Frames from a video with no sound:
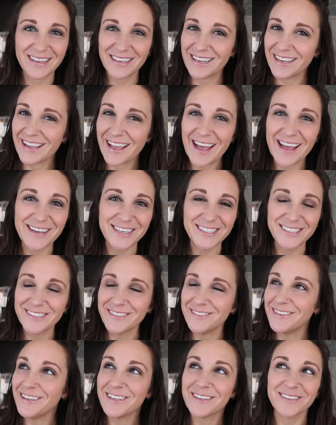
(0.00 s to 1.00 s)
Again,
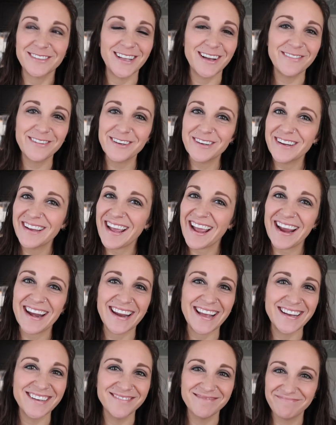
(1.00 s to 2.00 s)
you either love it or you hate
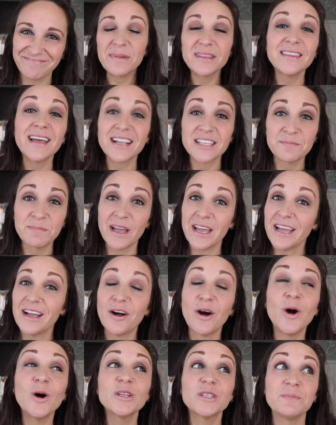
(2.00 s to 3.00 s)
it. But that's my
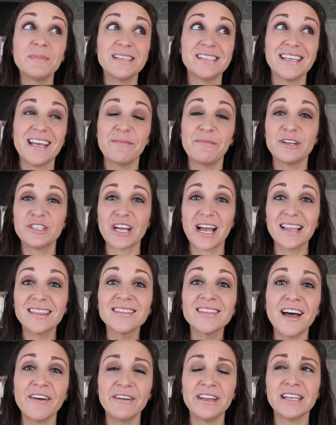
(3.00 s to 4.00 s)
ultimate sandwich. I
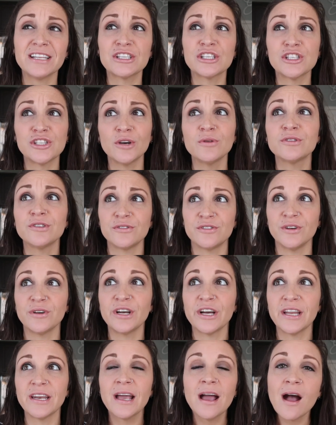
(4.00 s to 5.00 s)
love it. It's so, so, so
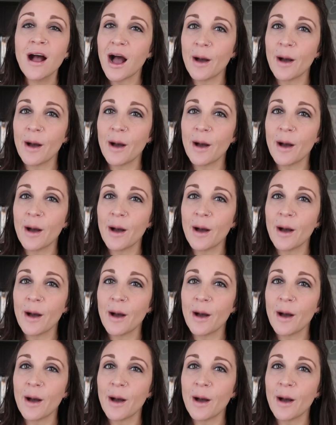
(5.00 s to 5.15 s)
good.